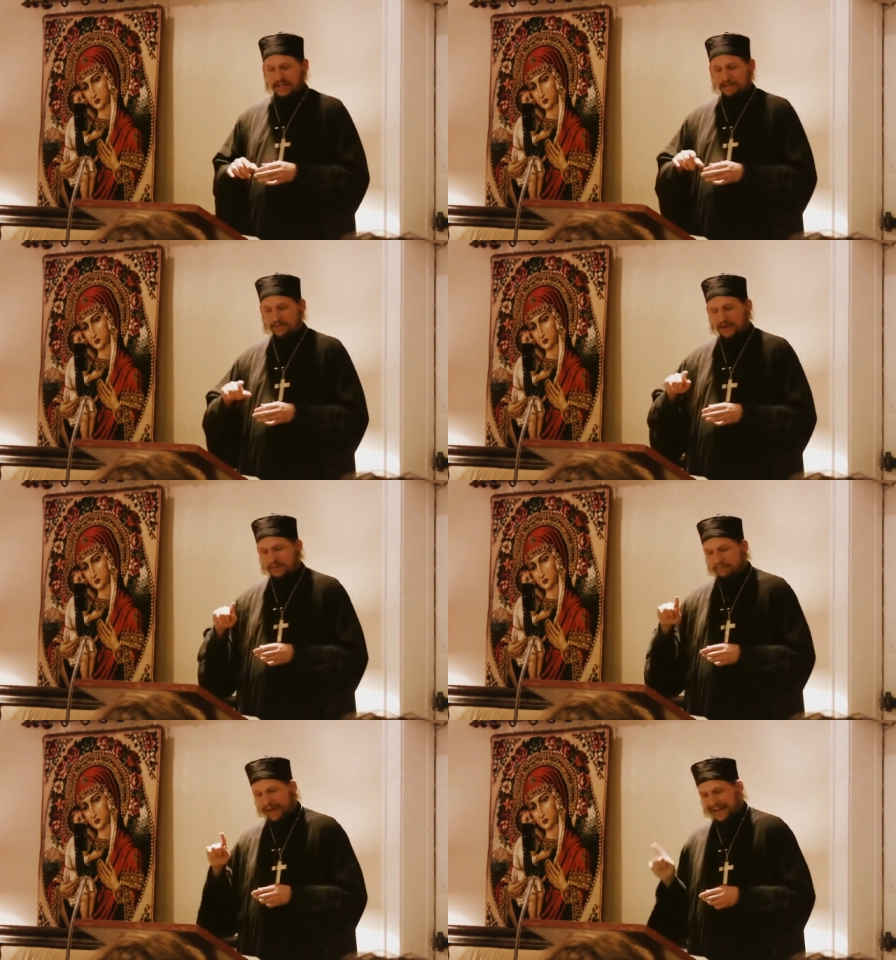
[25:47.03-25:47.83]
Come
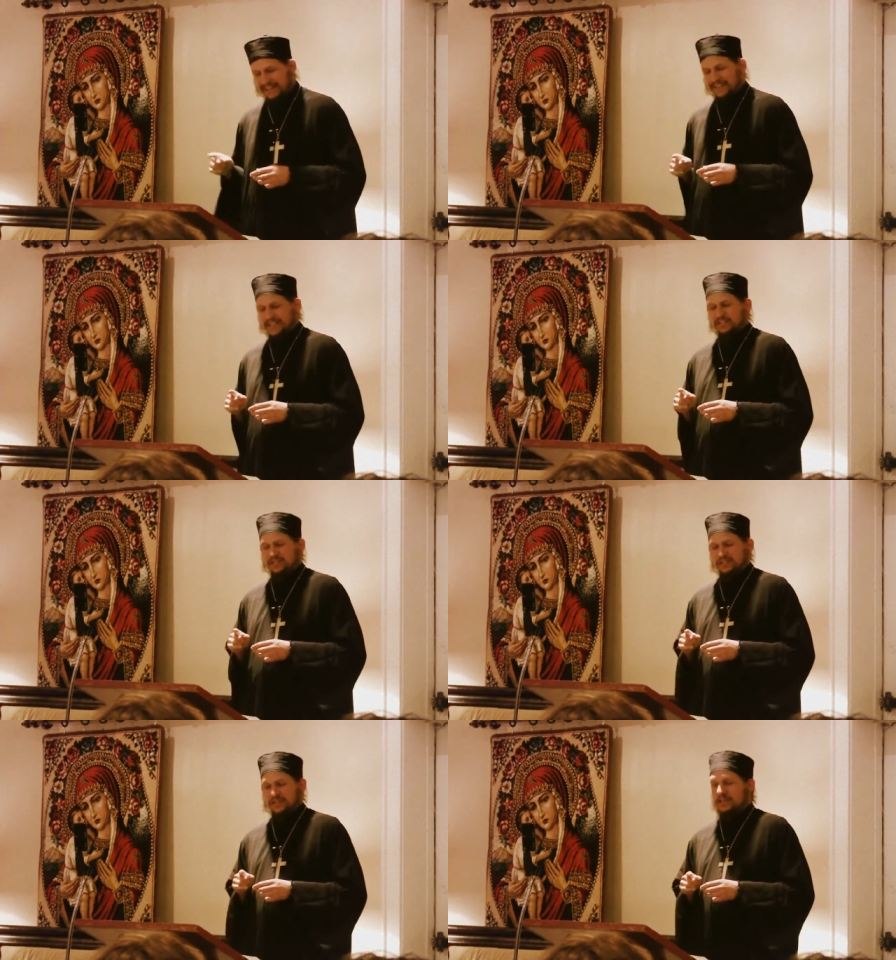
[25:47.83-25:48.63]
around the back of the
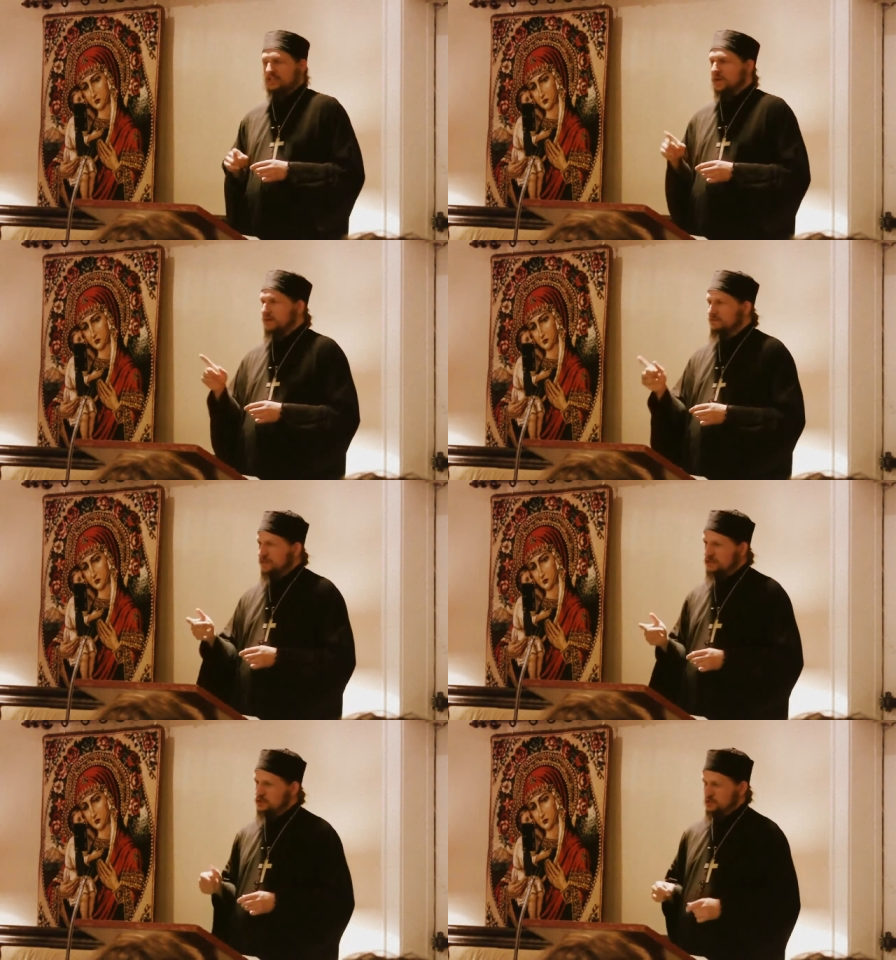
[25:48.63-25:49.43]
kitchen so I can
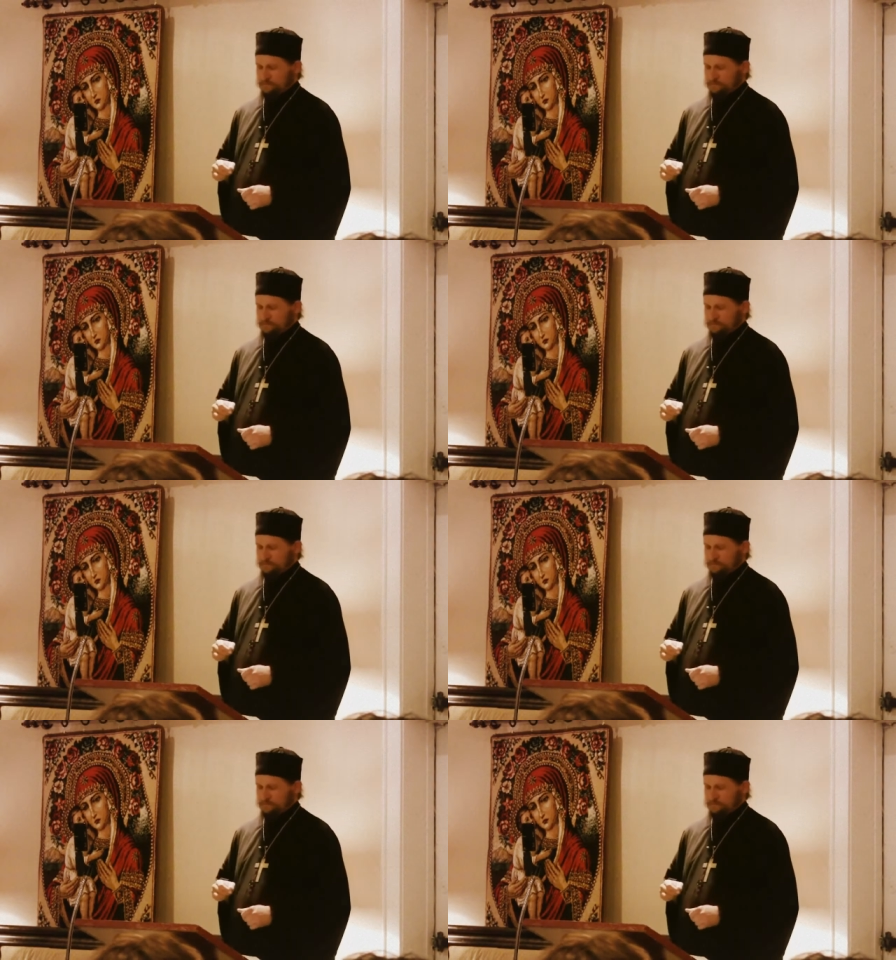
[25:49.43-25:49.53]
feed you.